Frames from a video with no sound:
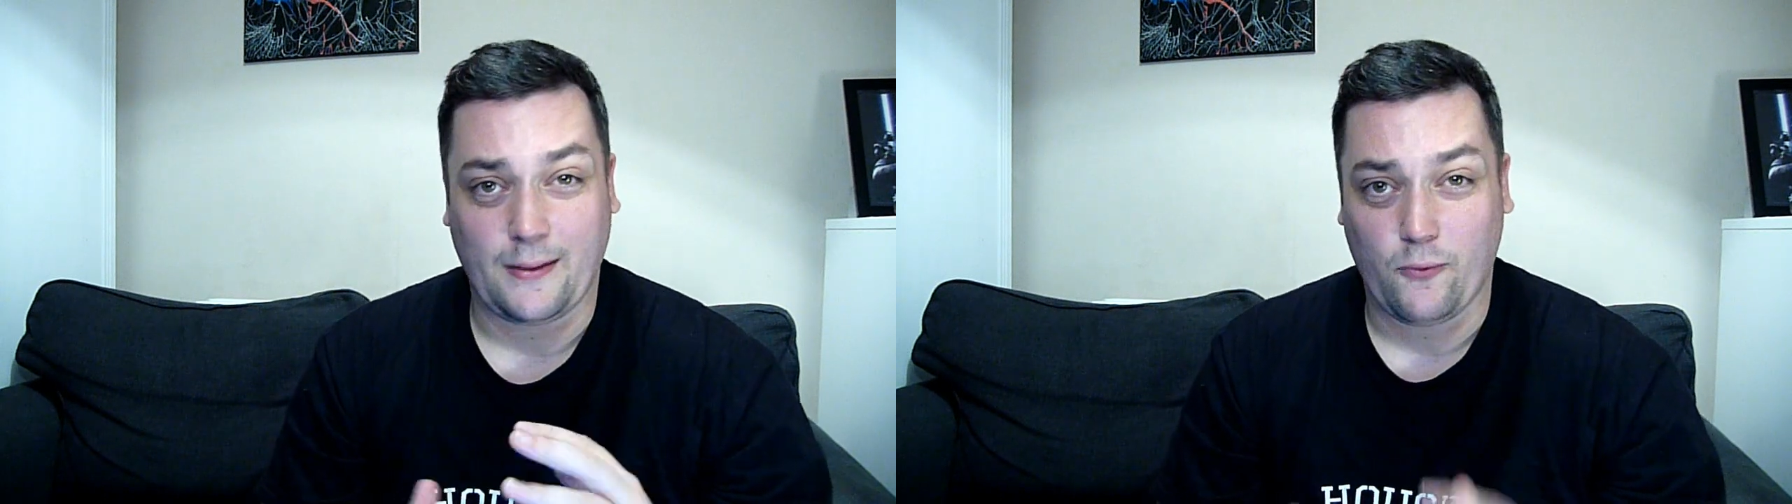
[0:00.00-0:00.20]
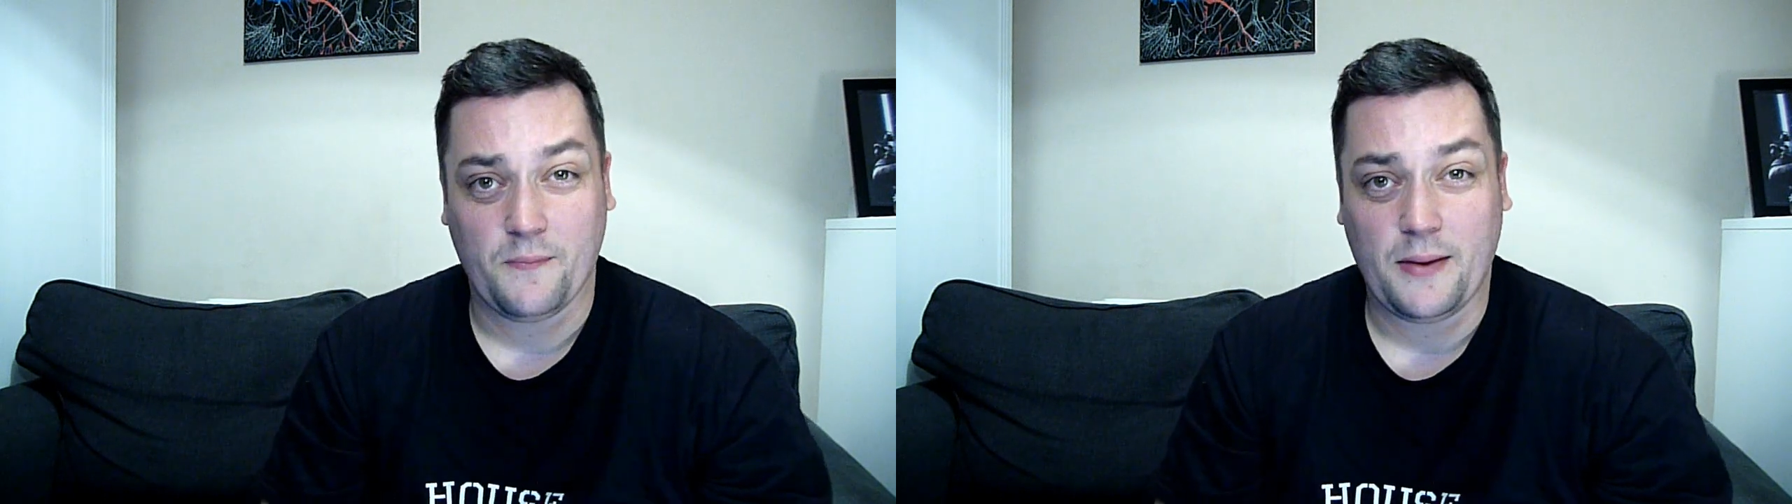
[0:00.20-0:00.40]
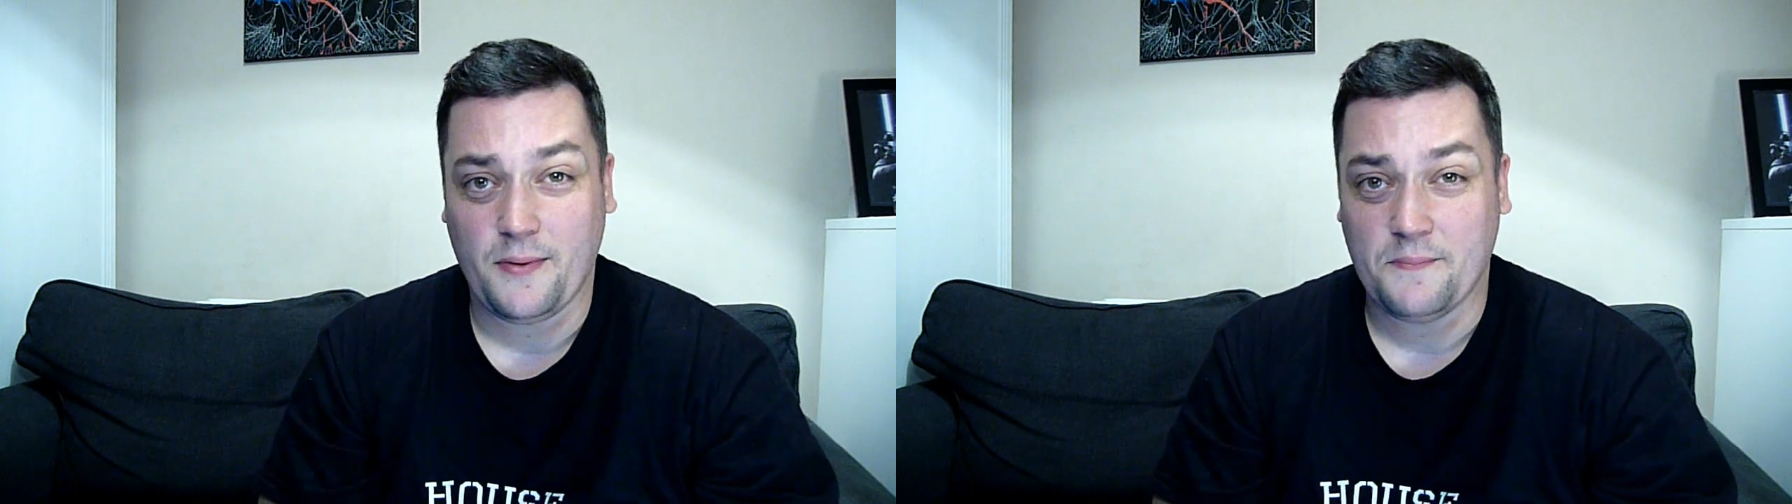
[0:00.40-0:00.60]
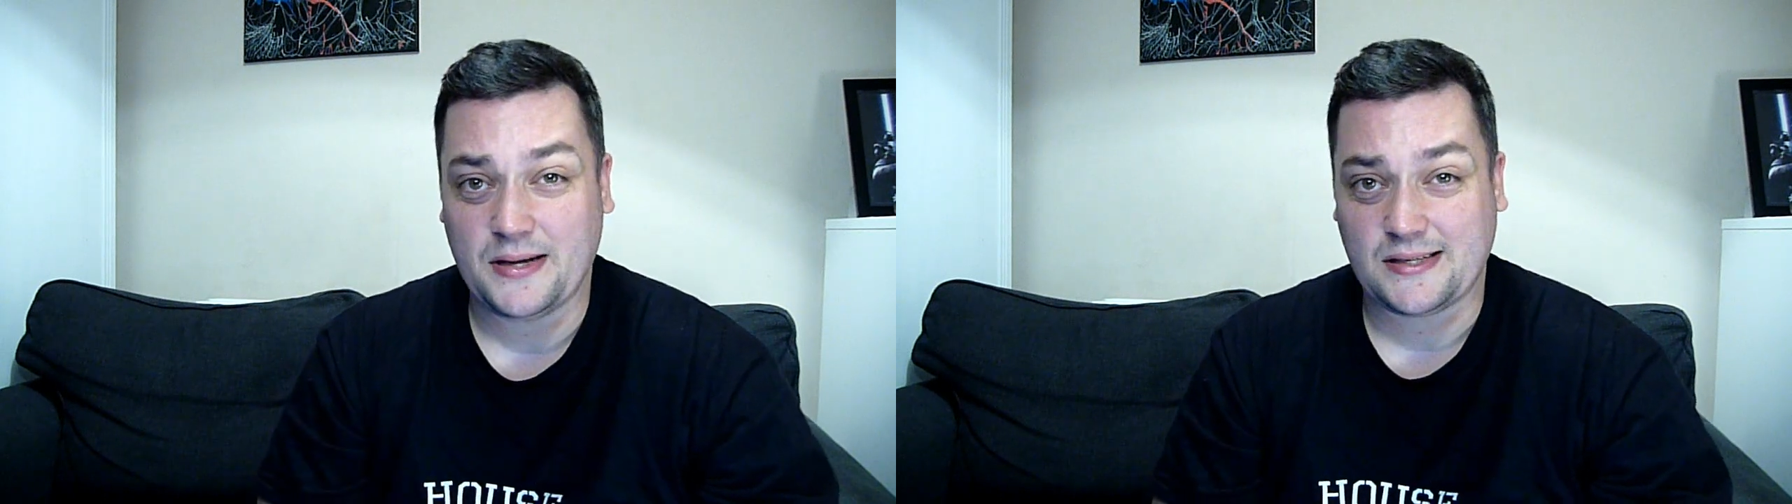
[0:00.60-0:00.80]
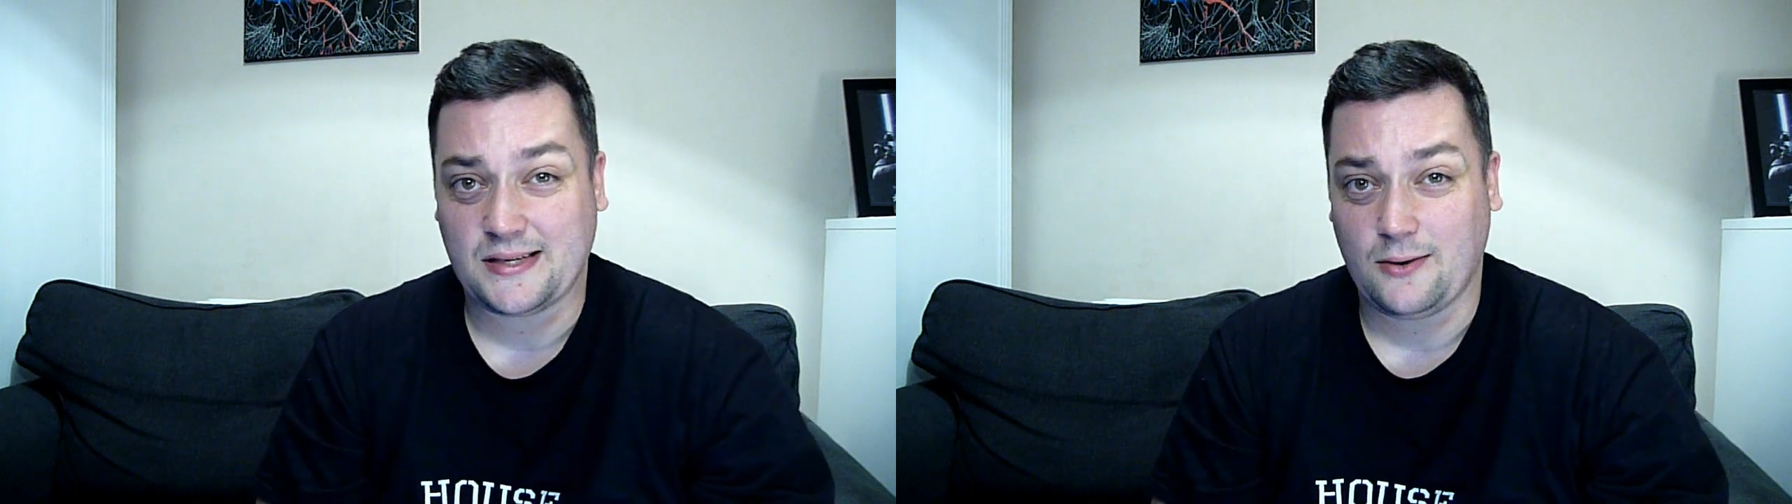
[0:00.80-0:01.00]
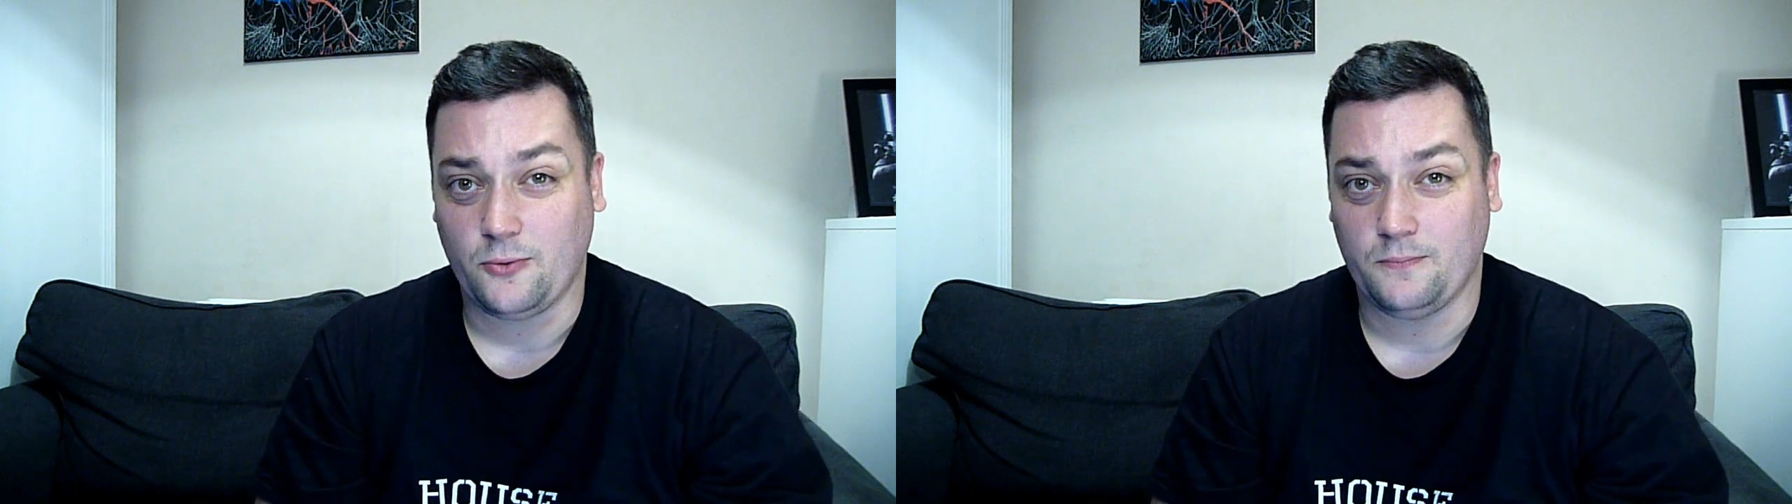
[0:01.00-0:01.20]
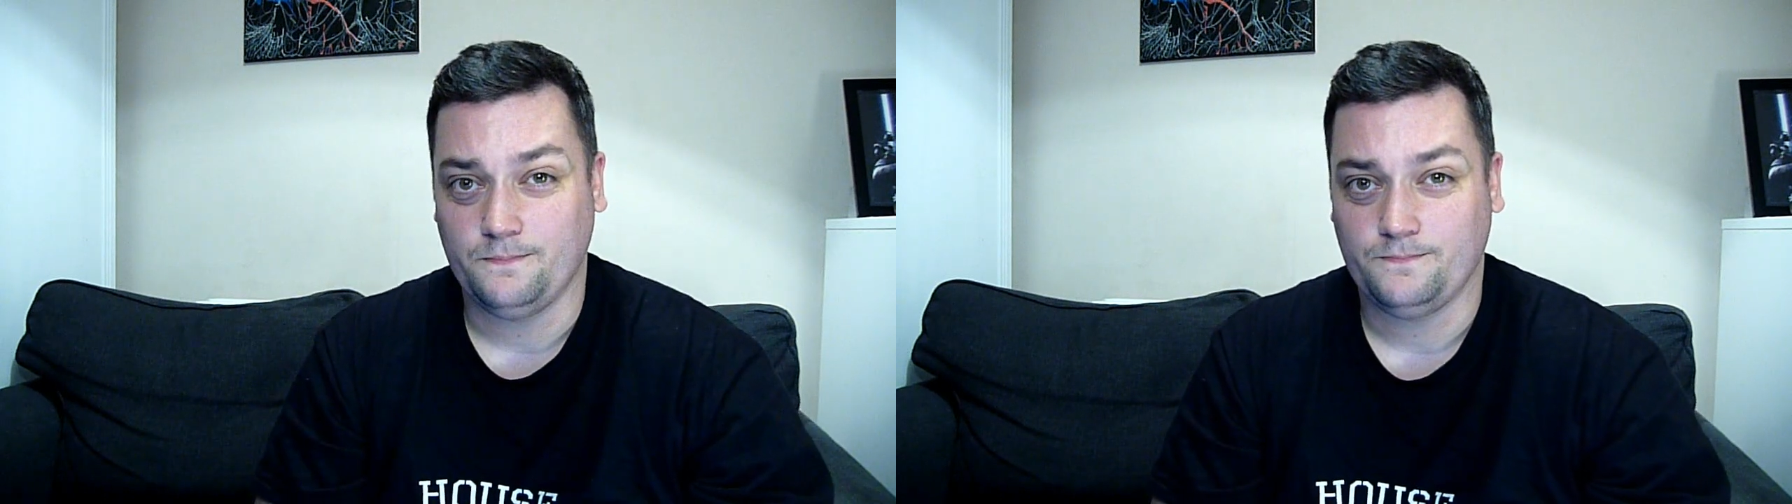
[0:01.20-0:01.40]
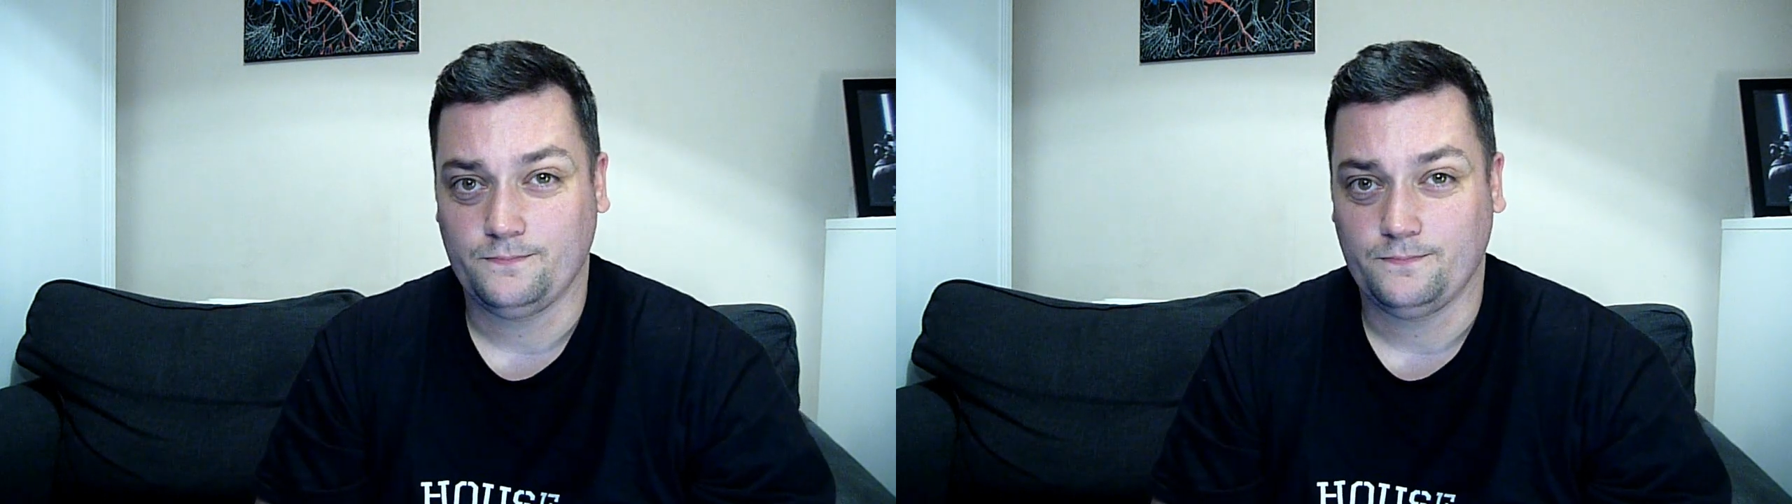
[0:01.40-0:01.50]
that we've maybe missed out?